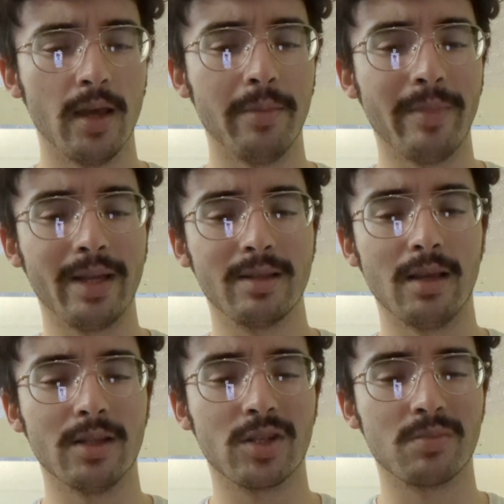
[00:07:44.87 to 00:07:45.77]

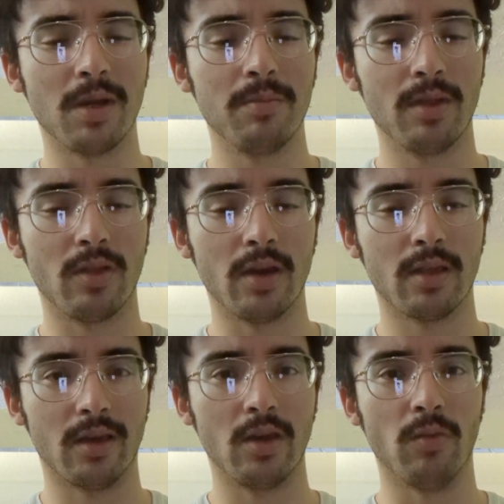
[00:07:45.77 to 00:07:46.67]
It just made me think
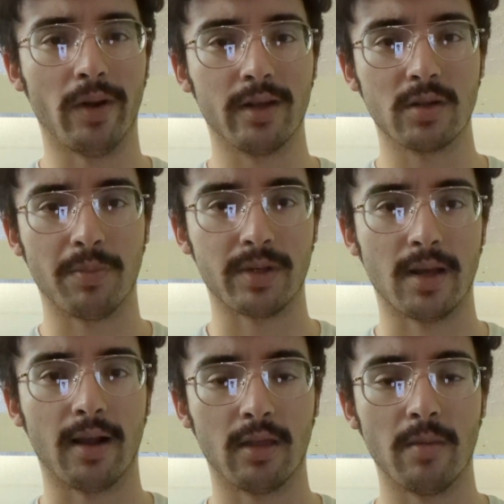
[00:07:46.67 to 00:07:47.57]
that he wanted to
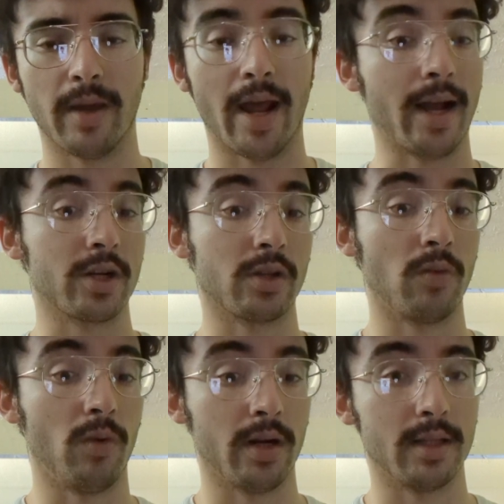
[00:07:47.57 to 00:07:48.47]
protect them and actually
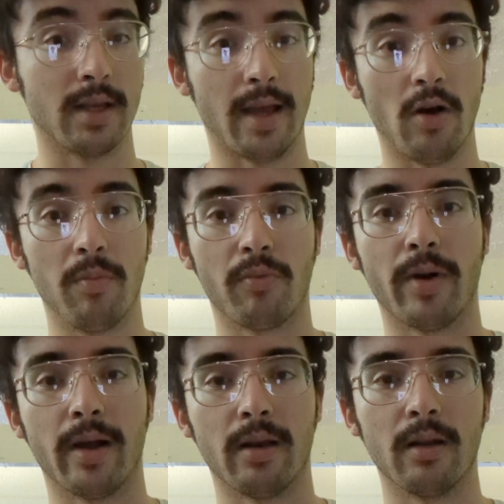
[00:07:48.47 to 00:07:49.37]
wanted to help
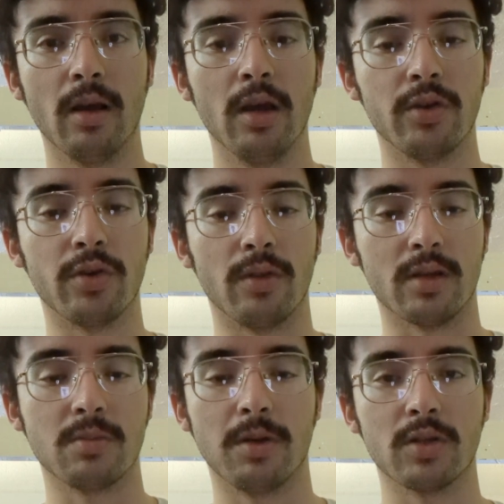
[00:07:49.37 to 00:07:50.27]
Rand do
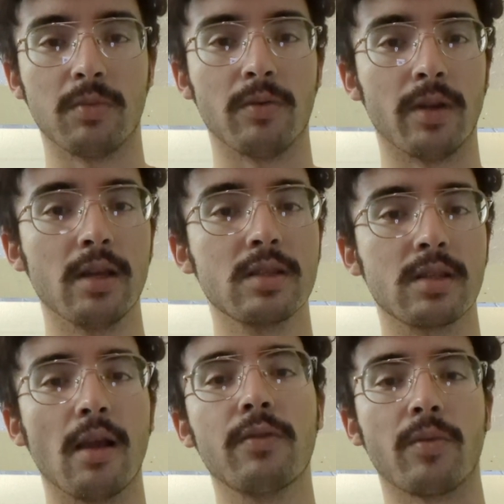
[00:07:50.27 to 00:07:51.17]
this. Because when he
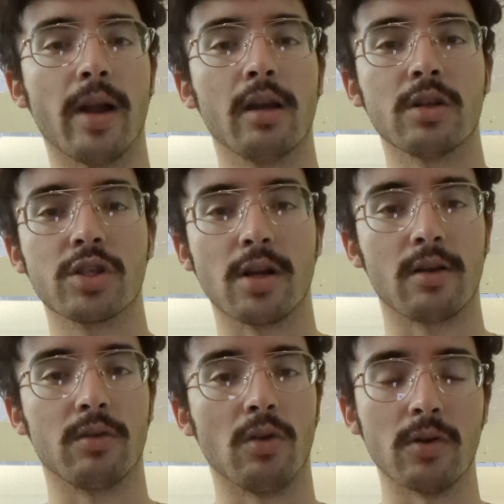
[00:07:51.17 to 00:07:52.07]
saved Rand and
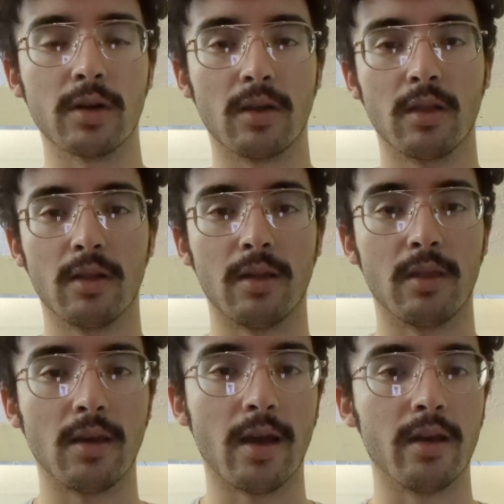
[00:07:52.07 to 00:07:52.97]
Shadar Logoth in
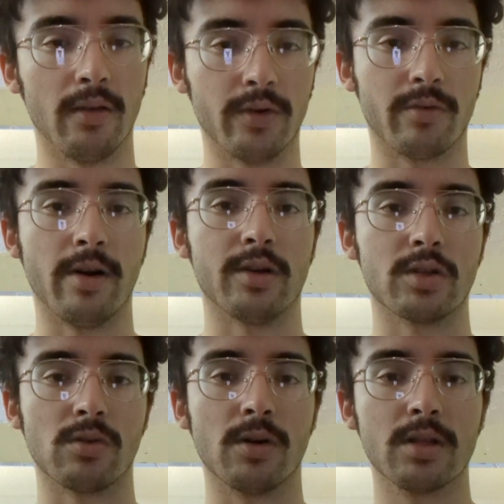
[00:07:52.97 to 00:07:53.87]
the end of A Crown of
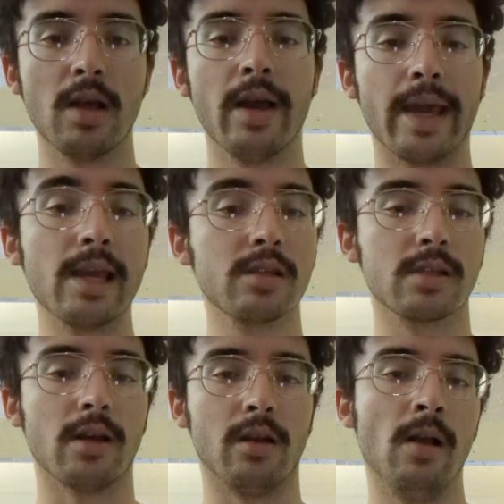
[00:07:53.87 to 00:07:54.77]
Swords, he
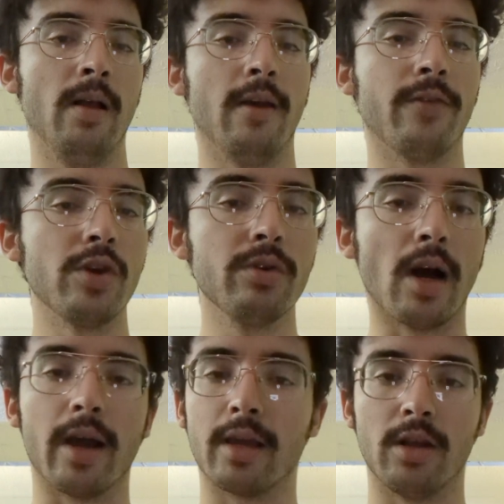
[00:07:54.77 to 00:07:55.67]
said, if you
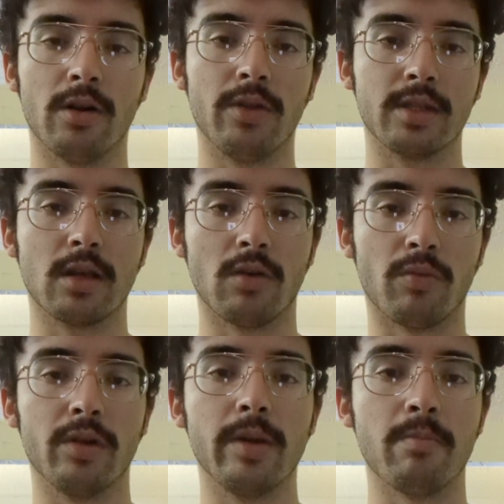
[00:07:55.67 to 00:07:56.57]
die here, that's going to
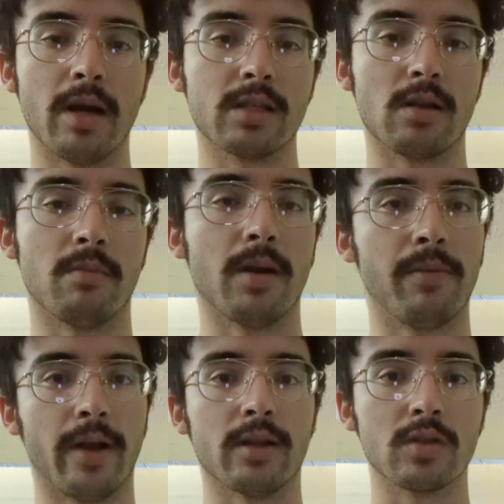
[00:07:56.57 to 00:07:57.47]
really mess up my
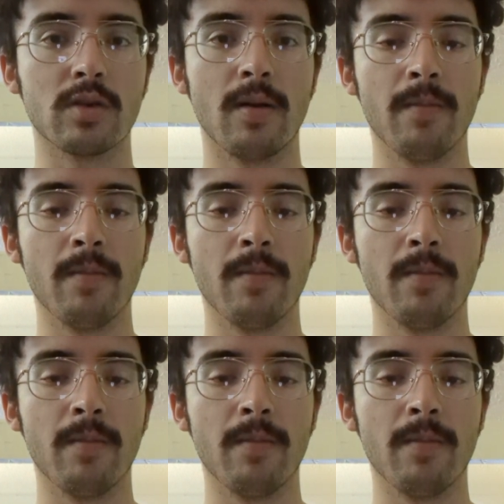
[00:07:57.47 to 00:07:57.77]
plans.